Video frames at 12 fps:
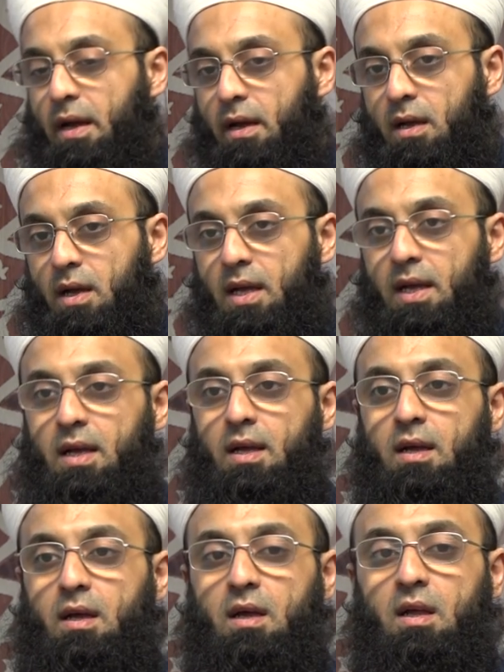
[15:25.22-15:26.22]

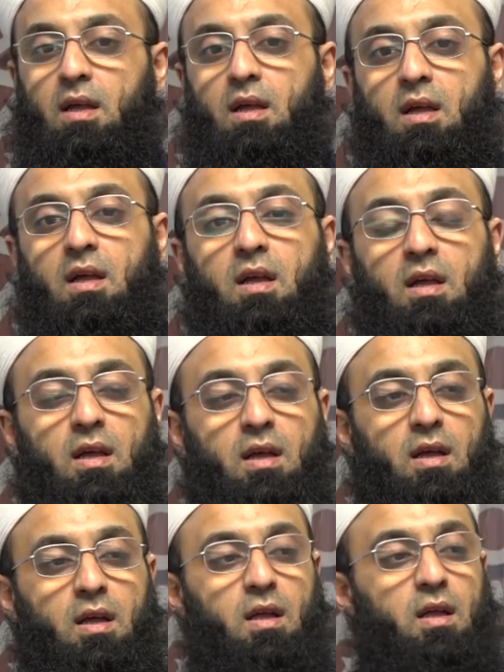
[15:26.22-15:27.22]

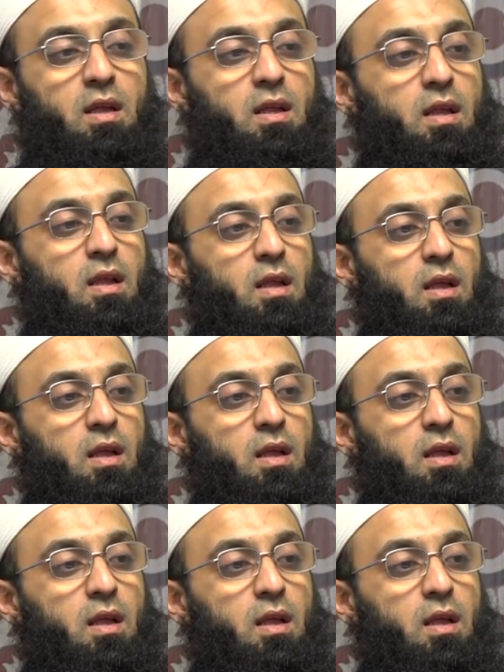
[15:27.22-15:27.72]
(silence)